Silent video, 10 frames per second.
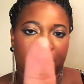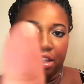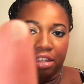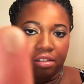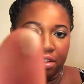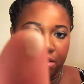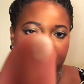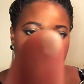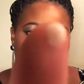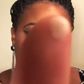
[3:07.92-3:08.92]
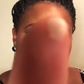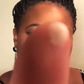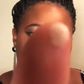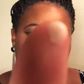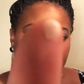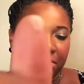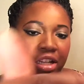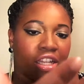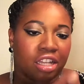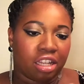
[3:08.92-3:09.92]
There we go, right there on my thumb.
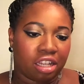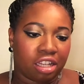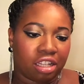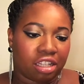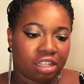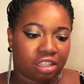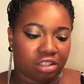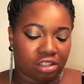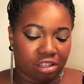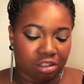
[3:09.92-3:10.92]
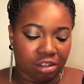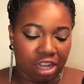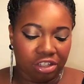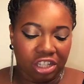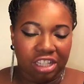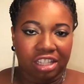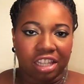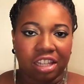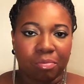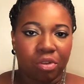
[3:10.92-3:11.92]
So as you can see,
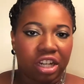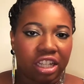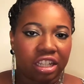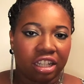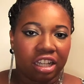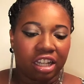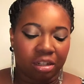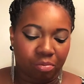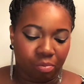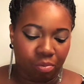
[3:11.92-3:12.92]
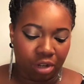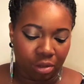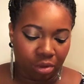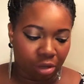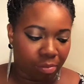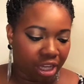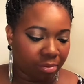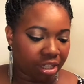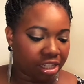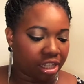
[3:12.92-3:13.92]
they're pretty good, pretty well
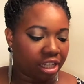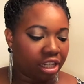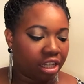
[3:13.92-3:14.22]
pigmented.